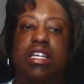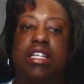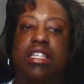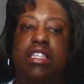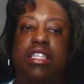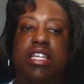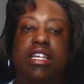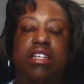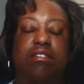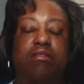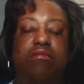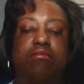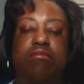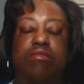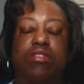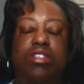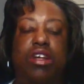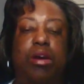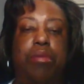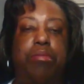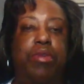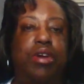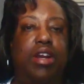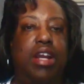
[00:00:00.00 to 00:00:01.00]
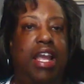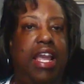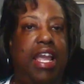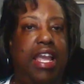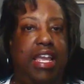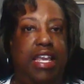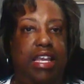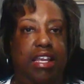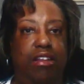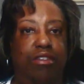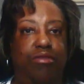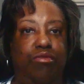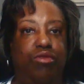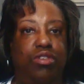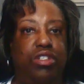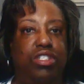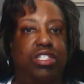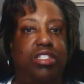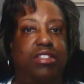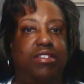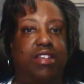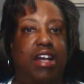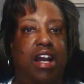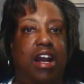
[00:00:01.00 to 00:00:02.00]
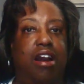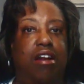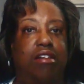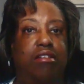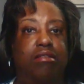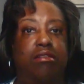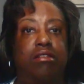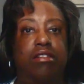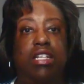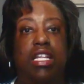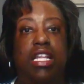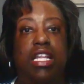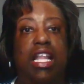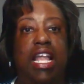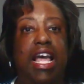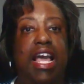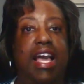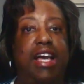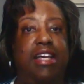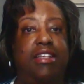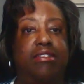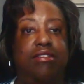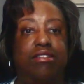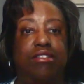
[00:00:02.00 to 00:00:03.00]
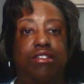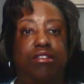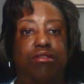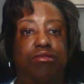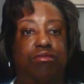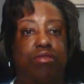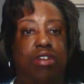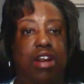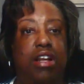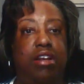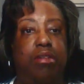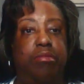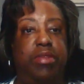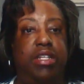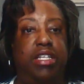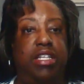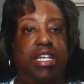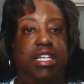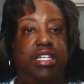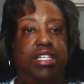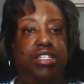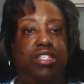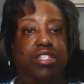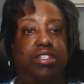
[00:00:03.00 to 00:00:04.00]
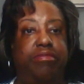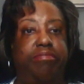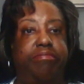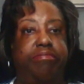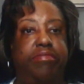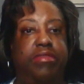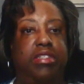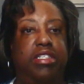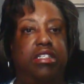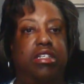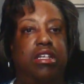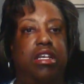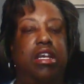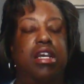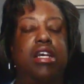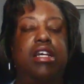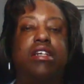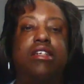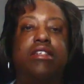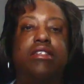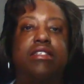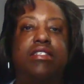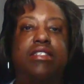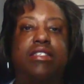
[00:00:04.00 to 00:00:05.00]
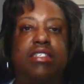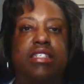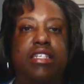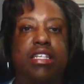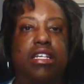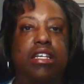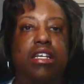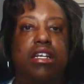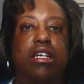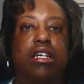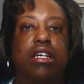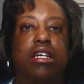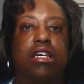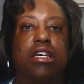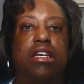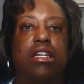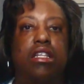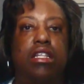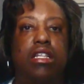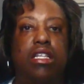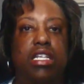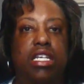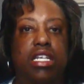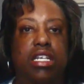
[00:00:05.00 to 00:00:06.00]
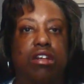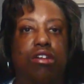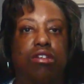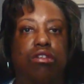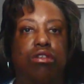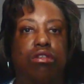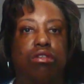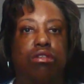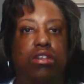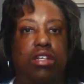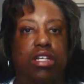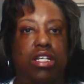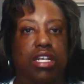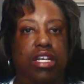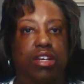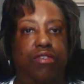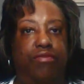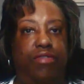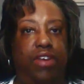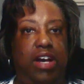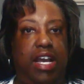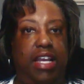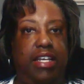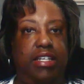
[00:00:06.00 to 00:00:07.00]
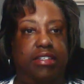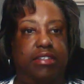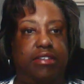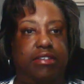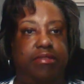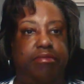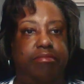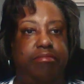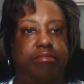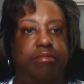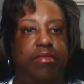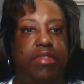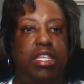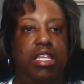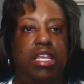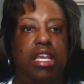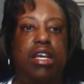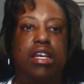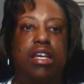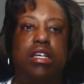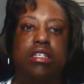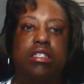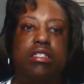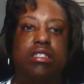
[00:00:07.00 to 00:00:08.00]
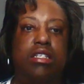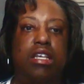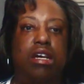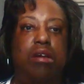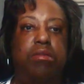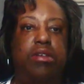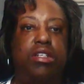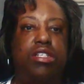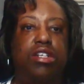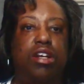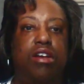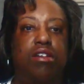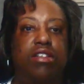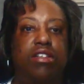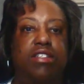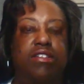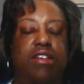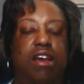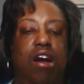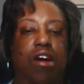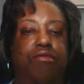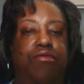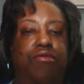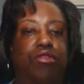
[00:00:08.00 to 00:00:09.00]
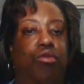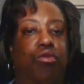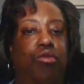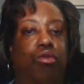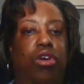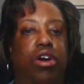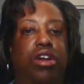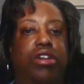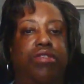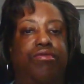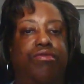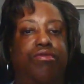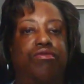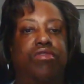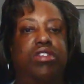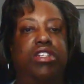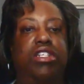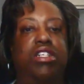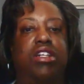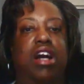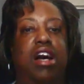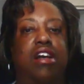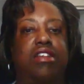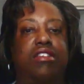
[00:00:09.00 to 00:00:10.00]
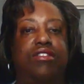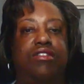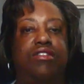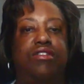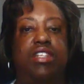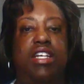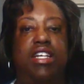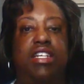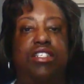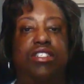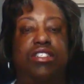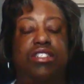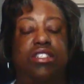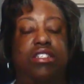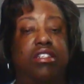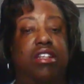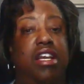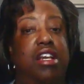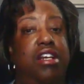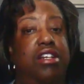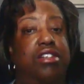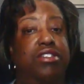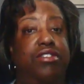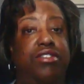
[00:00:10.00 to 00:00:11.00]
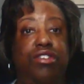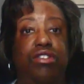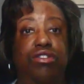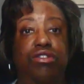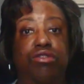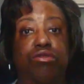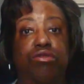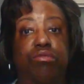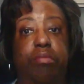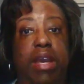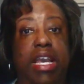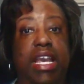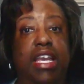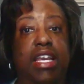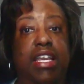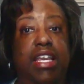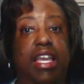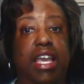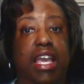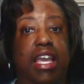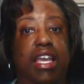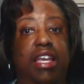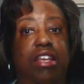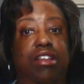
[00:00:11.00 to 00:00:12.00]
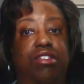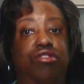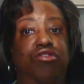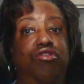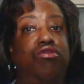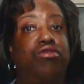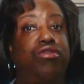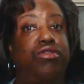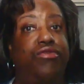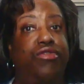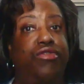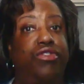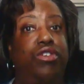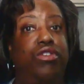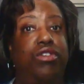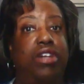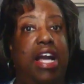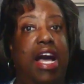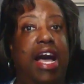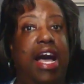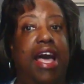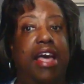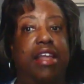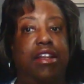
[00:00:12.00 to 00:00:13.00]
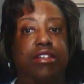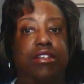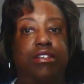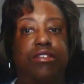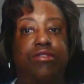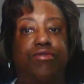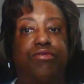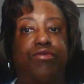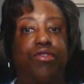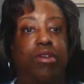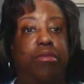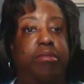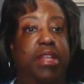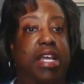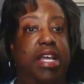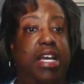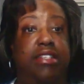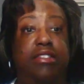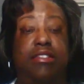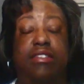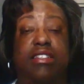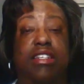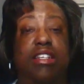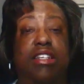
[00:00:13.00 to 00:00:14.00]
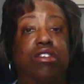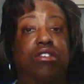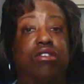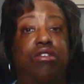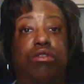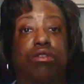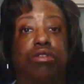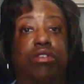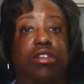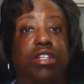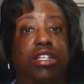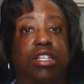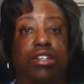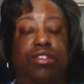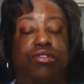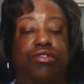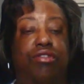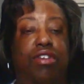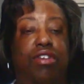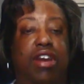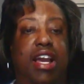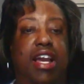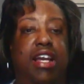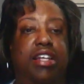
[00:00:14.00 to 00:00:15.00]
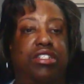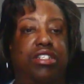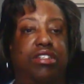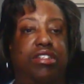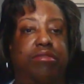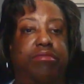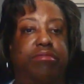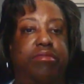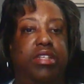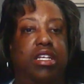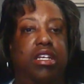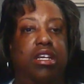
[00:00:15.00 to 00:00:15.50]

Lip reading: Then number 8, which is our last recommendation. Seek legal advice. Some attorneys offer one free consultation, so you may gain useful guidance from that single interaction.